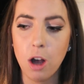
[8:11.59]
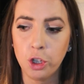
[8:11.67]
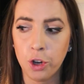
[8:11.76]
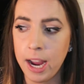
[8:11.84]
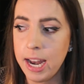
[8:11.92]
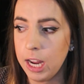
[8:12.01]
I'll
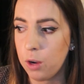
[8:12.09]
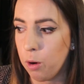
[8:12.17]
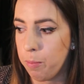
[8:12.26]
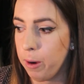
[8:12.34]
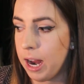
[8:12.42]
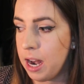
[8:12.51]
try and
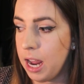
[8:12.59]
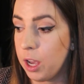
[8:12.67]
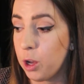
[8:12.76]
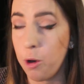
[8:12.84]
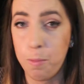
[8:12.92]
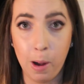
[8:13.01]
incorporate
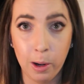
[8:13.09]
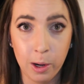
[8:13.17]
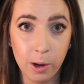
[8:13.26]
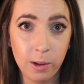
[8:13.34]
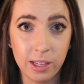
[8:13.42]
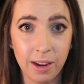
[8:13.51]
any coupon
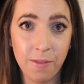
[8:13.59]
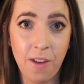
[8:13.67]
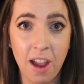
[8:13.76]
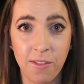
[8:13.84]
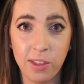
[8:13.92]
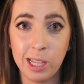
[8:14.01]
codes I can
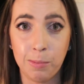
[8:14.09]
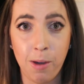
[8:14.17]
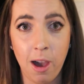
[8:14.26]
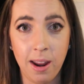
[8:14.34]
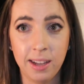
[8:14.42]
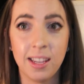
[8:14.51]
find for these
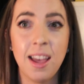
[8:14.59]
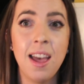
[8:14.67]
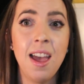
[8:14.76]
products